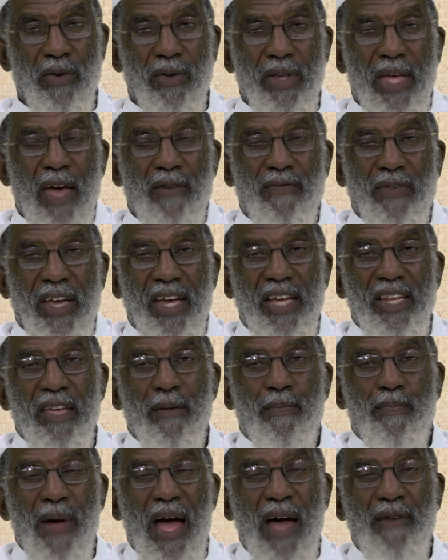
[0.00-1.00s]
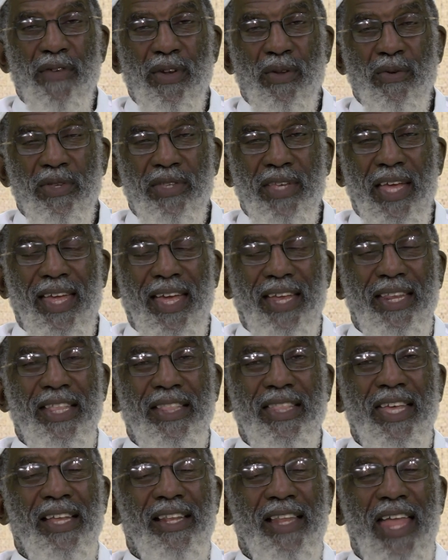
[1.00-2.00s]
We don't have any prophet who said
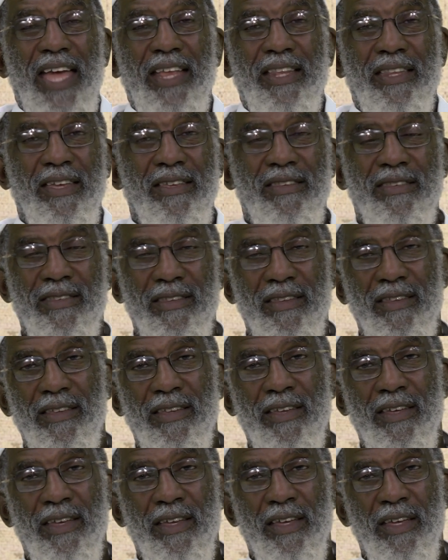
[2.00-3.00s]
anything like this.